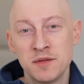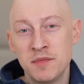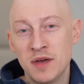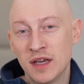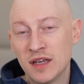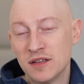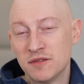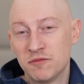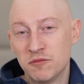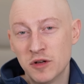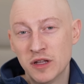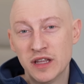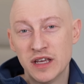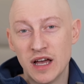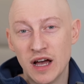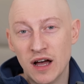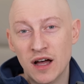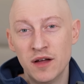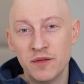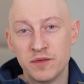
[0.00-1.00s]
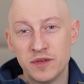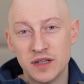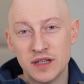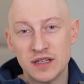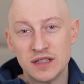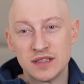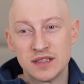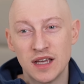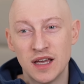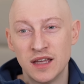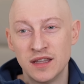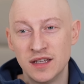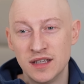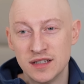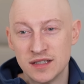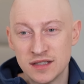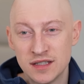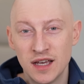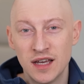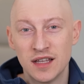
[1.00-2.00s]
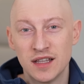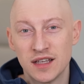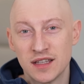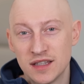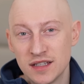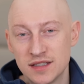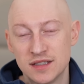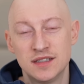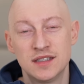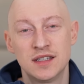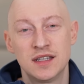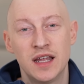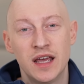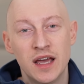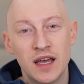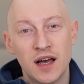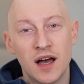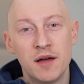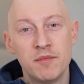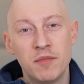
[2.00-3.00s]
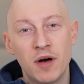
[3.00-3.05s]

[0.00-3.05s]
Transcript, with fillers: they make it really obvious and they say like this is an AI